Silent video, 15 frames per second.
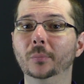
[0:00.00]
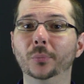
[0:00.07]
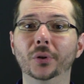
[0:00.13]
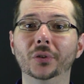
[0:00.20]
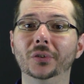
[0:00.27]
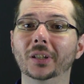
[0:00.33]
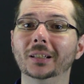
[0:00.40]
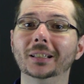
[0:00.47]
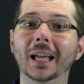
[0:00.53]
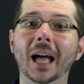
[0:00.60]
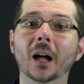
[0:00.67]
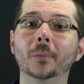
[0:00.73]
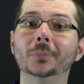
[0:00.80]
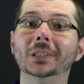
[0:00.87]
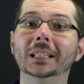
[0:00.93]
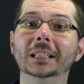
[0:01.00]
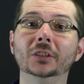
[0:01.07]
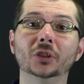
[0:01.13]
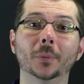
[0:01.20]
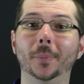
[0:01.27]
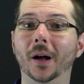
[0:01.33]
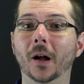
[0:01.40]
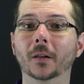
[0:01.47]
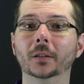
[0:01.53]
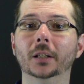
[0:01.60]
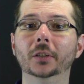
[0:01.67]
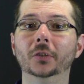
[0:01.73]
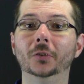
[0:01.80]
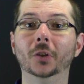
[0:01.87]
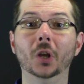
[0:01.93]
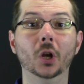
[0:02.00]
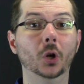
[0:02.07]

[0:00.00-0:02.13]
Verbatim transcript: Priscilla helped teach Apollos,